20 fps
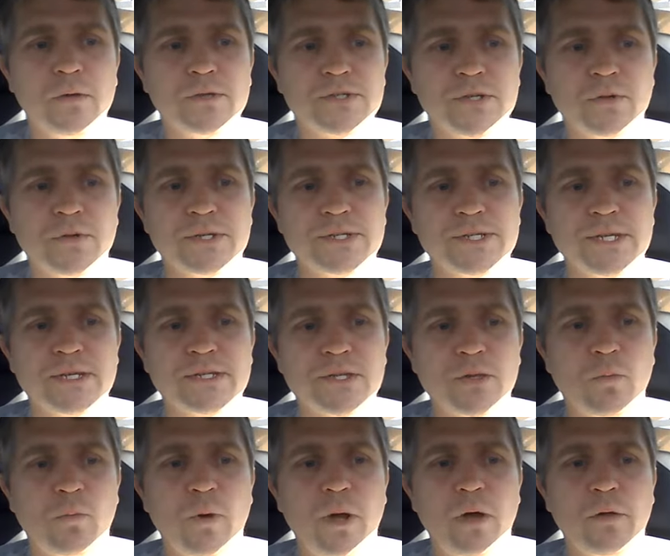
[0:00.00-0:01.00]
So it says the
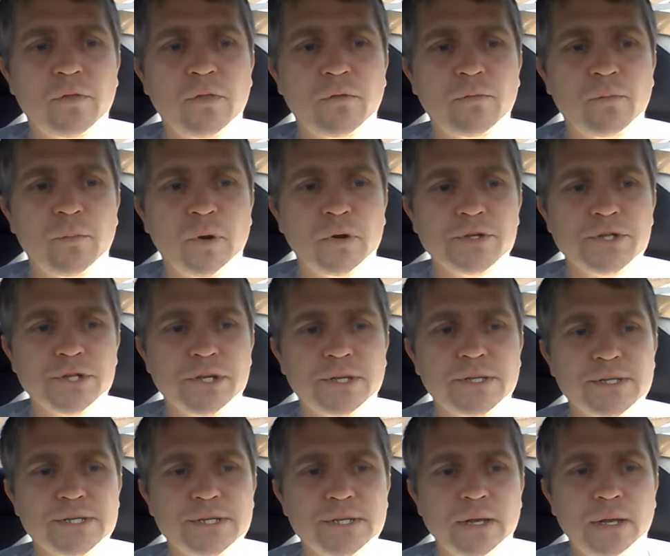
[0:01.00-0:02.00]
wealth of
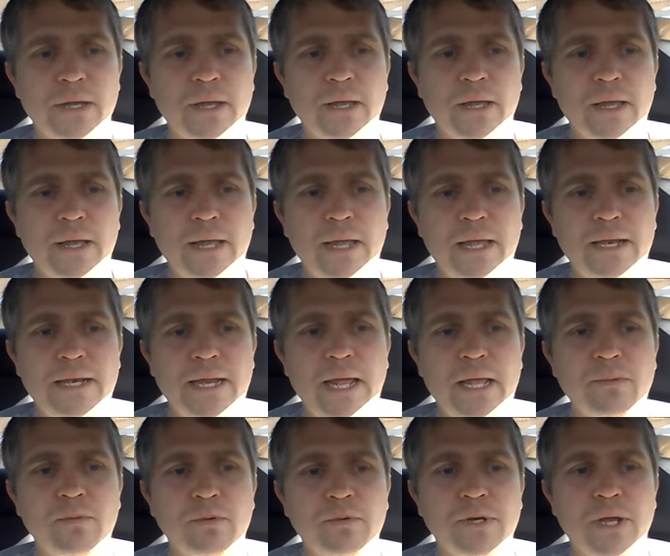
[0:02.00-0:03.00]
merchants
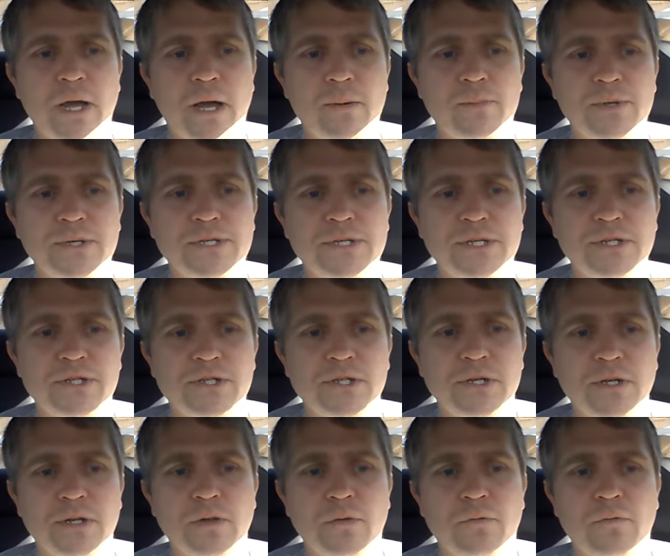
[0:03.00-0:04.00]
enabled
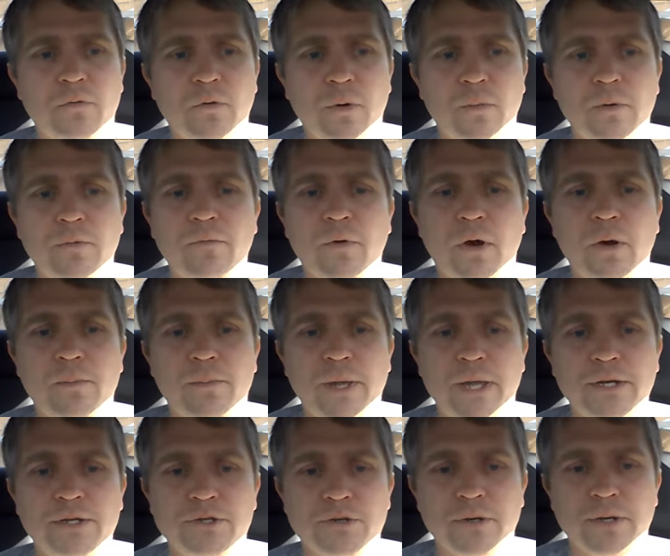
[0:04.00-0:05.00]
competition in the form of art
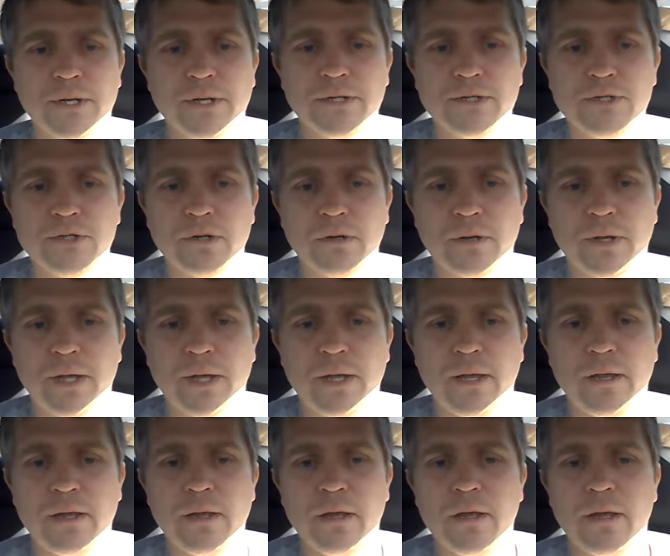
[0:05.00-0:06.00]
patronage.
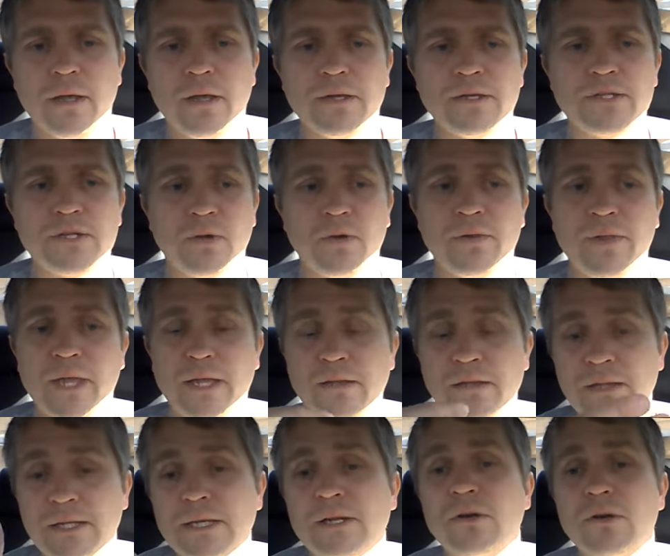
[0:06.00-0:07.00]
Okay, so and they
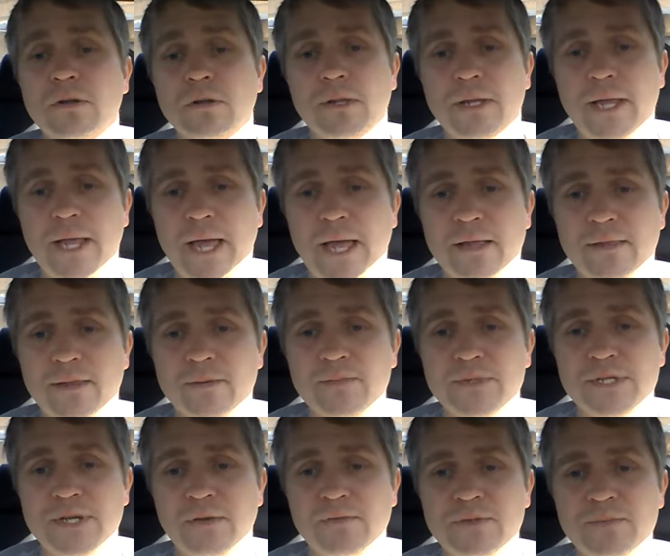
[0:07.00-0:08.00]
literally had
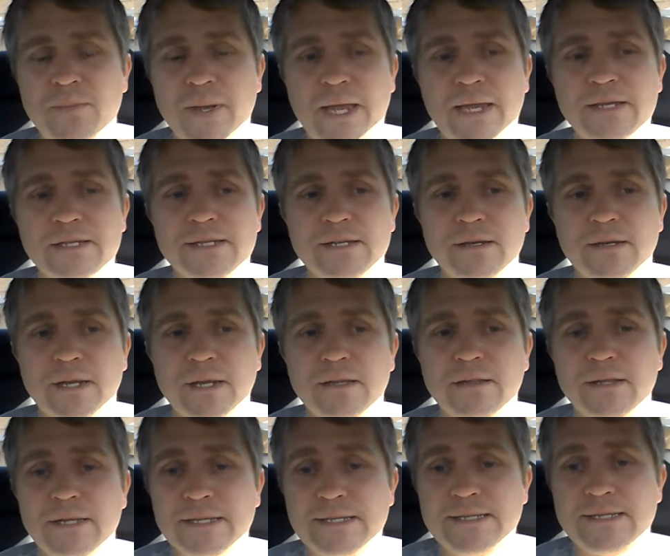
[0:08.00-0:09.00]
themselves painted
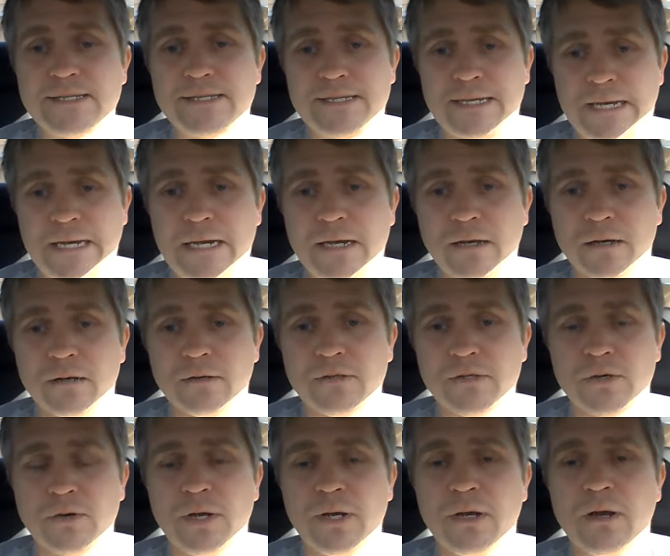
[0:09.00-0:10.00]
in this scene
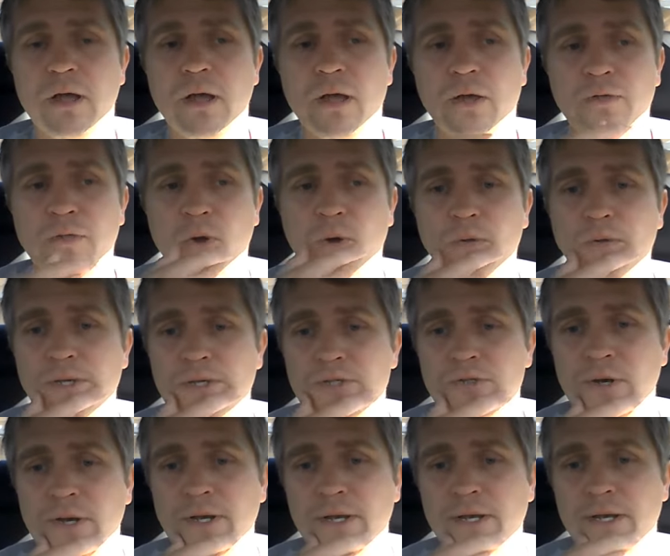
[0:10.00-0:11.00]
during the Holy
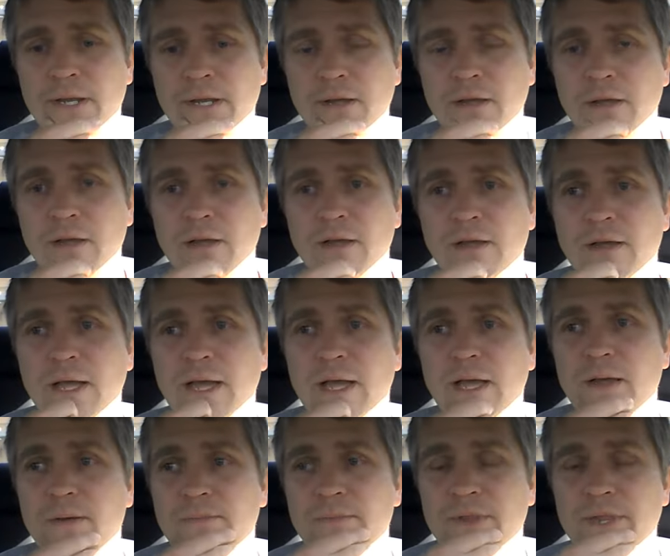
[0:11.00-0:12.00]
Trinity,
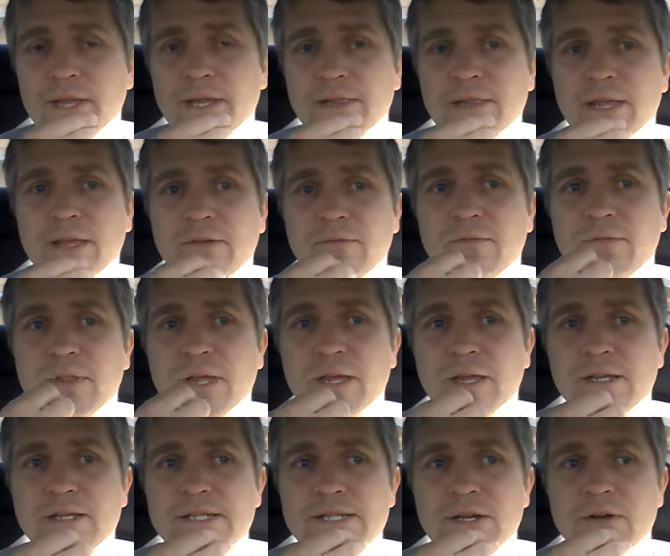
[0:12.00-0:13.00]
that they
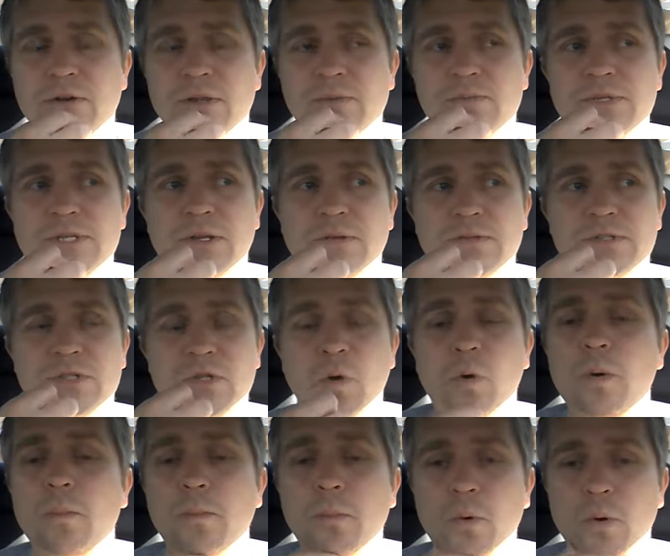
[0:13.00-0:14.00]
consider themselves
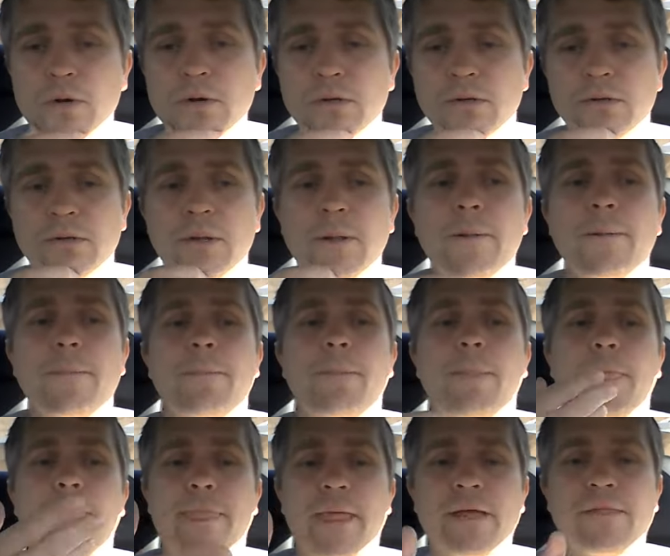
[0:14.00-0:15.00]
so important
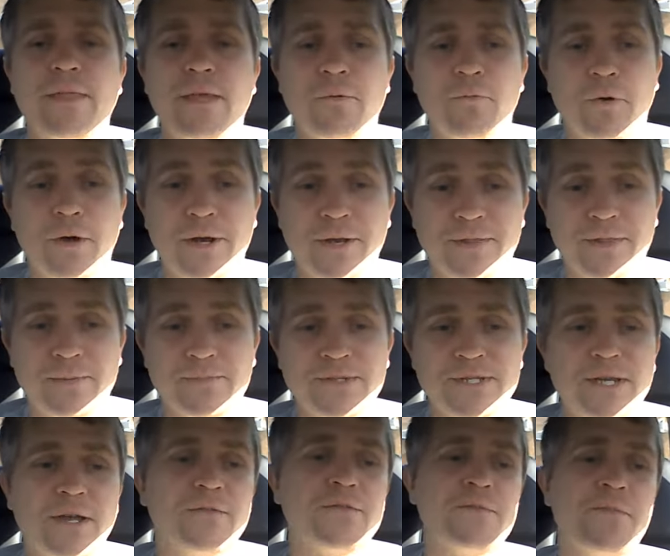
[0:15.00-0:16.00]
that they wanted
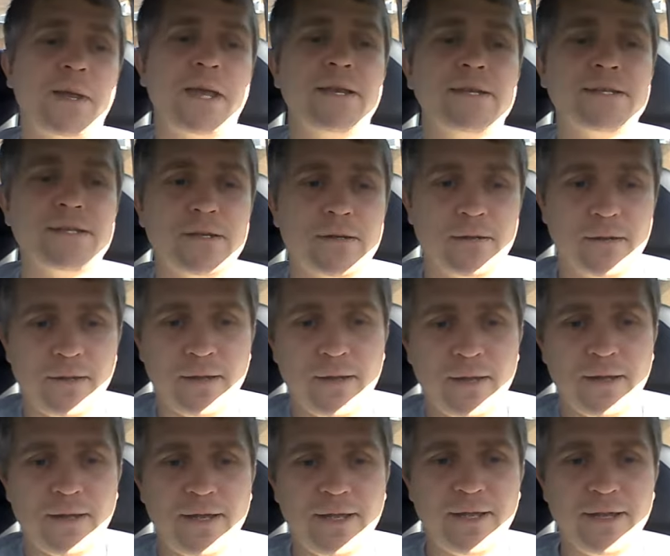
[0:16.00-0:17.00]
themselves painted
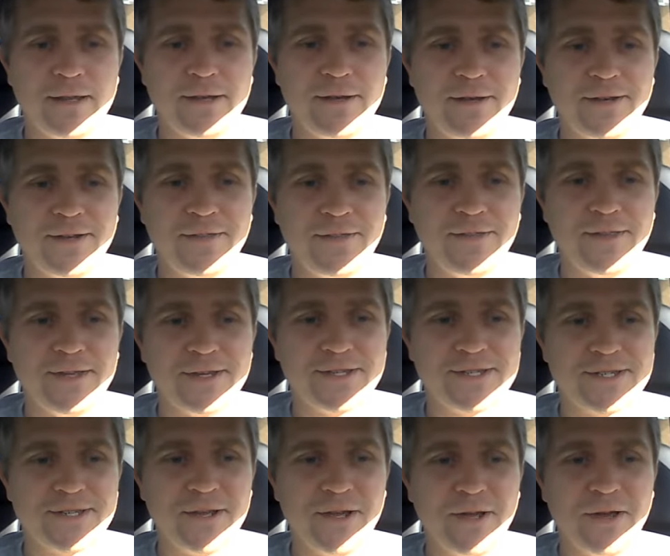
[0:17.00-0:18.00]
in
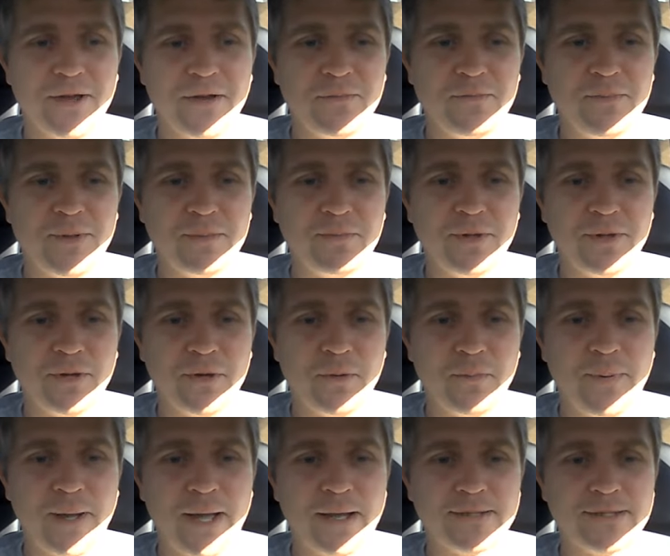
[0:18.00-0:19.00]
this biblical
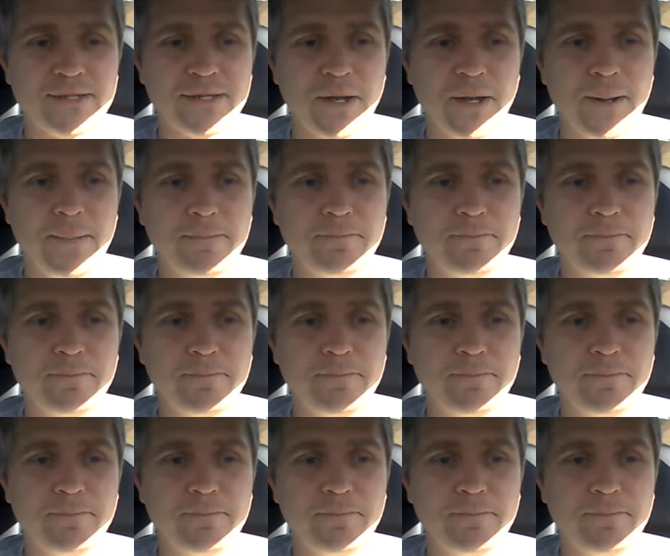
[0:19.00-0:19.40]
pastime.